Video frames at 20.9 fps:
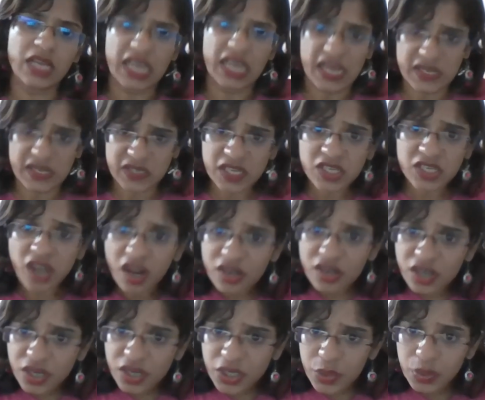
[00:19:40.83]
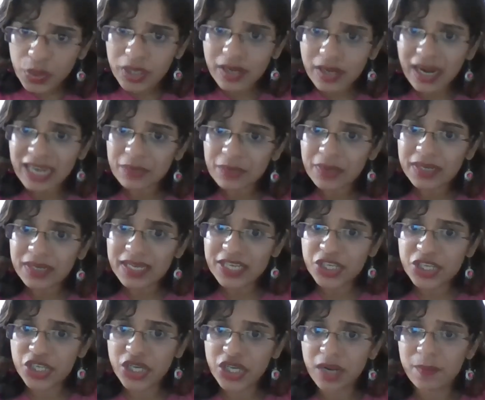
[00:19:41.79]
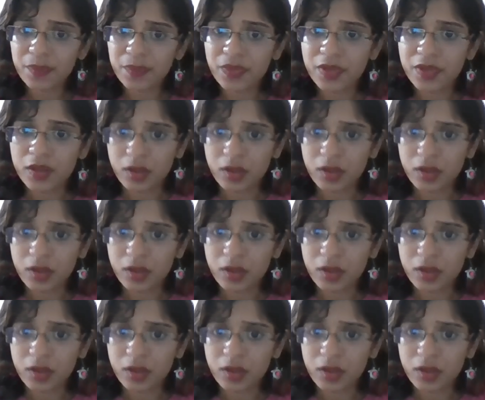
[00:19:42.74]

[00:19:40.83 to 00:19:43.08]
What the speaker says: Is it under tunica adventitia?